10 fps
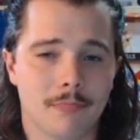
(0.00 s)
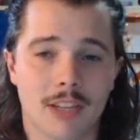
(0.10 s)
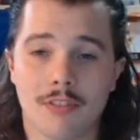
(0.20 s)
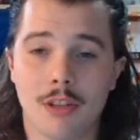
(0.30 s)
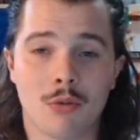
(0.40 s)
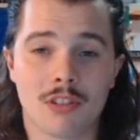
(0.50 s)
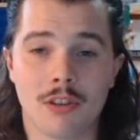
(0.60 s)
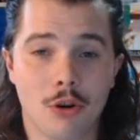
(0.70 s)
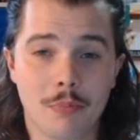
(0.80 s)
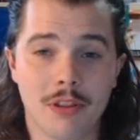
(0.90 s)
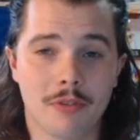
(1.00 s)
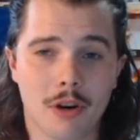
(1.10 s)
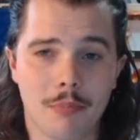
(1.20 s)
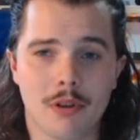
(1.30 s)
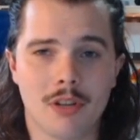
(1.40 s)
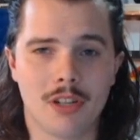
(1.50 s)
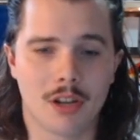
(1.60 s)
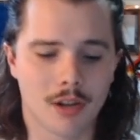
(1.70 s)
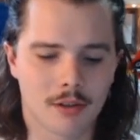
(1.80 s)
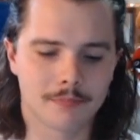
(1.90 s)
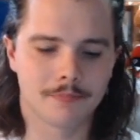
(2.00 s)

Definitely wasn't hoping for a Ponyta.